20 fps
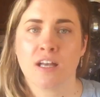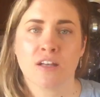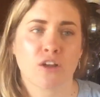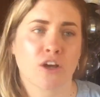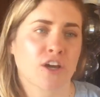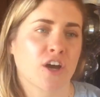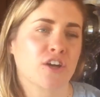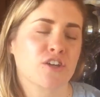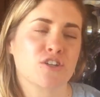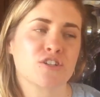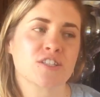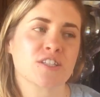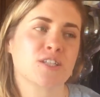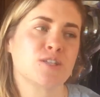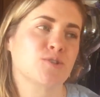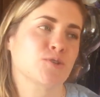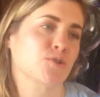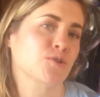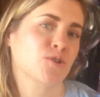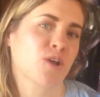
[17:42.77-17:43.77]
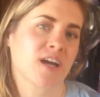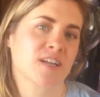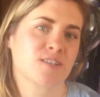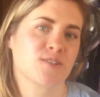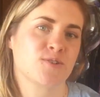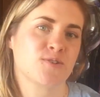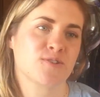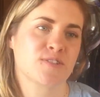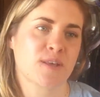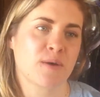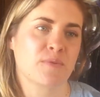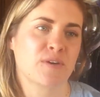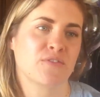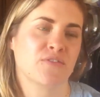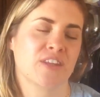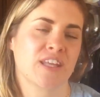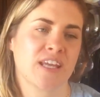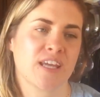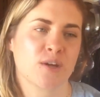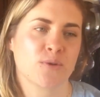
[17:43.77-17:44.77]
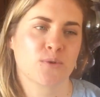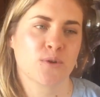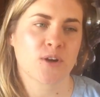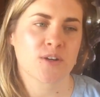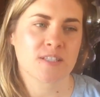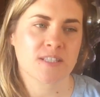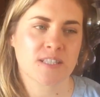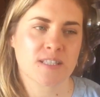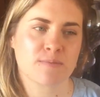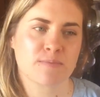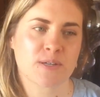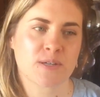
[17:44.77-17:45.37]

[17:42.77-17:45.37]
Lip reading: Like I usually do like to do something for the equinoxes,